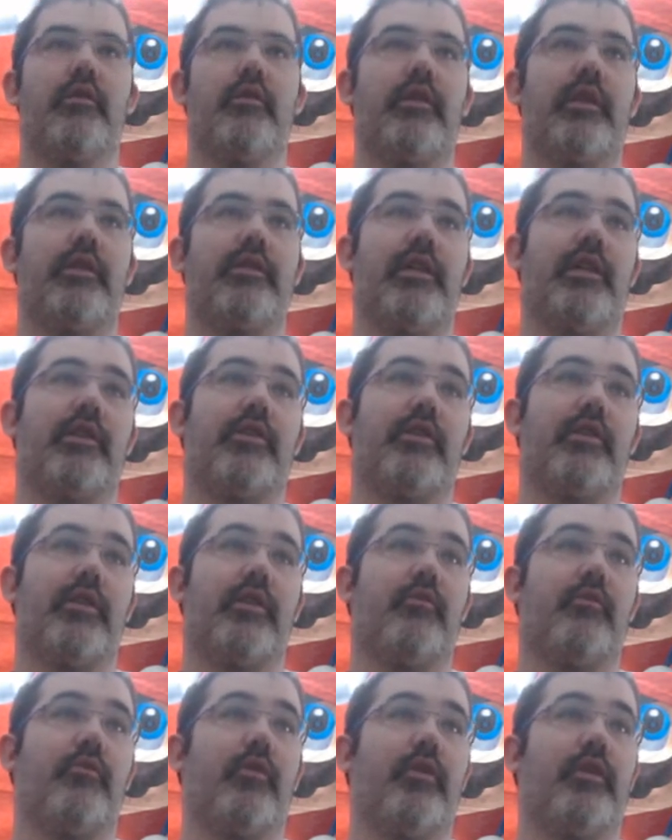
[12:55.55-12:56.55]
That's
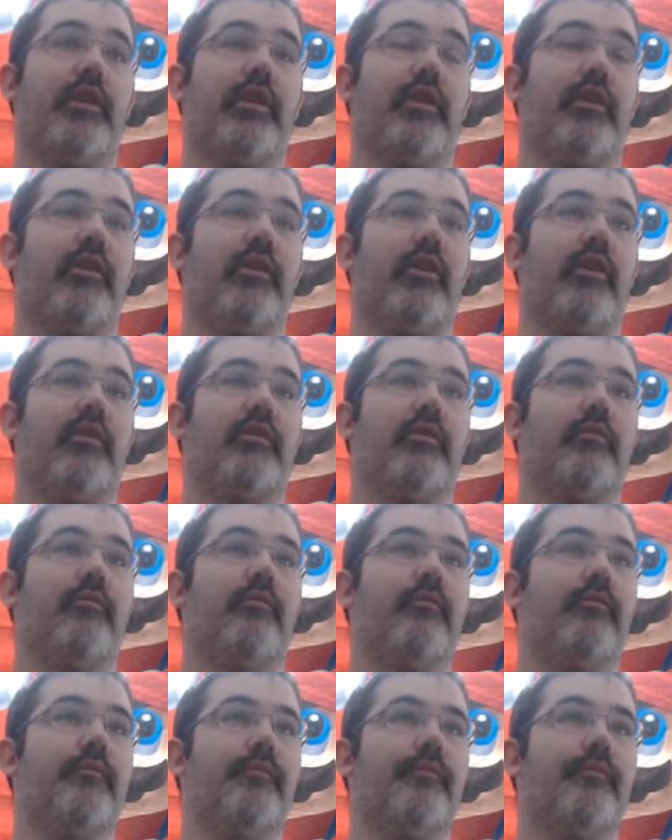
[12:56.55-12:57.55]
actually really
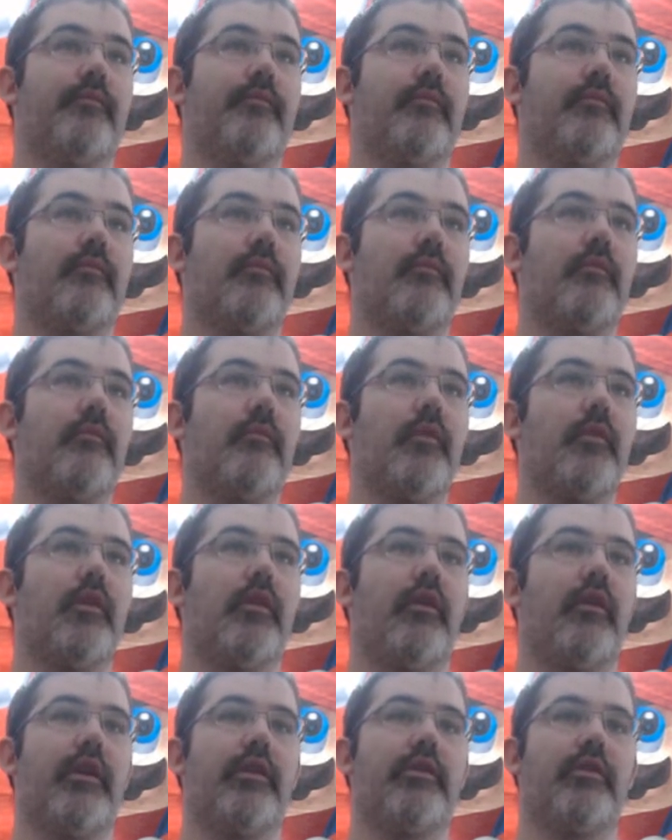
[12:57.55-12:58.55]
awesome.
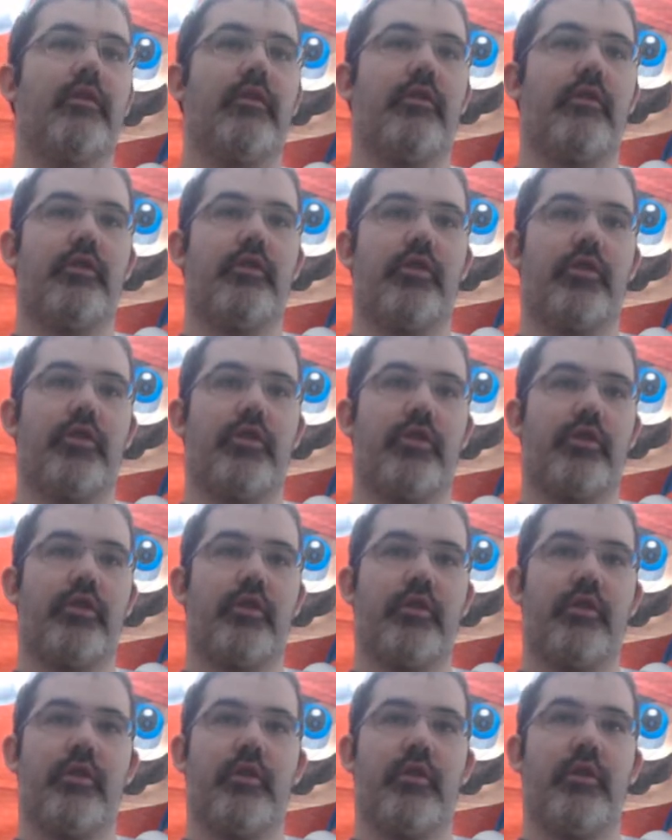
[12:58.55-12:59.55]
Alright, search.
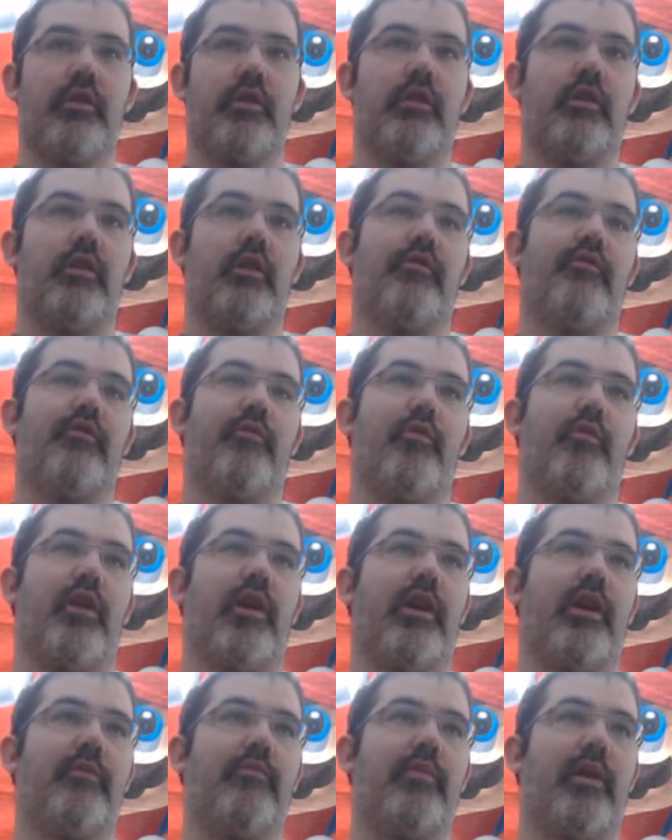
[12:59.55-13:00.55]
Loaf of
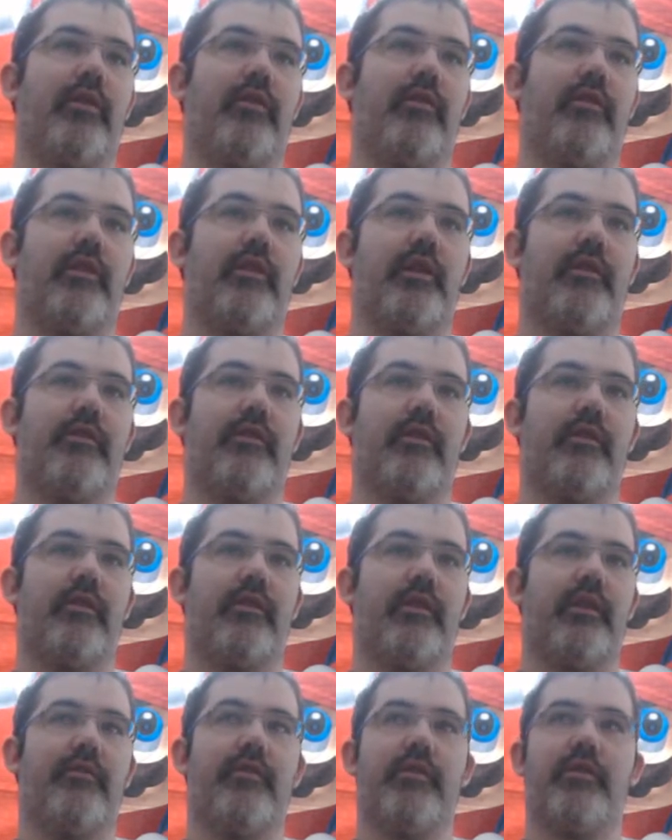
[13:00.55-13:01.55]
bread, better than nothing.
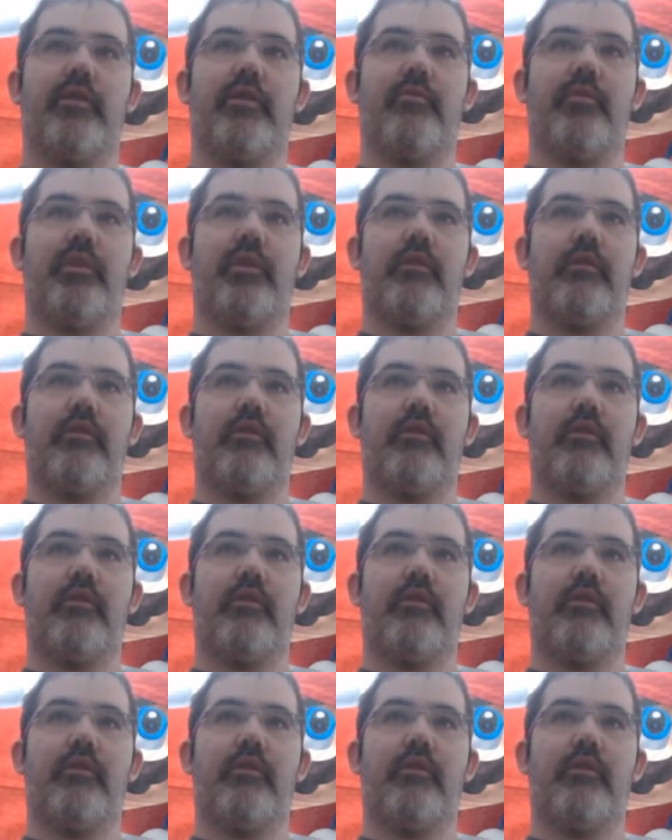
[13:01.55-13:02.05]
Give it to me.